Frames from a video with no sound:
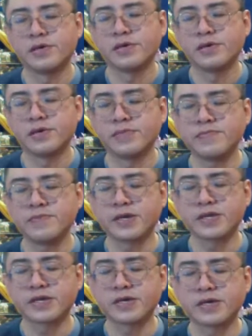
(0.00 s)
In
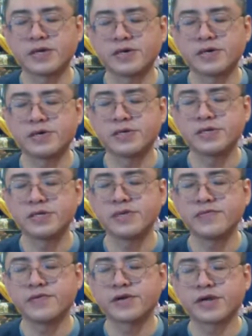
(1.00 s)
particular, see
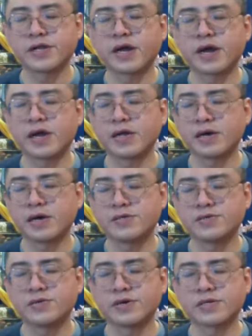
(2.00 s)
if we can highlight
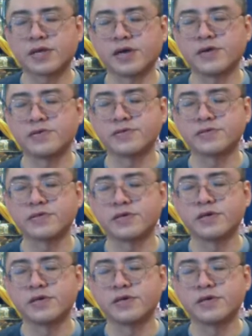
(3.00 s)
to ourselves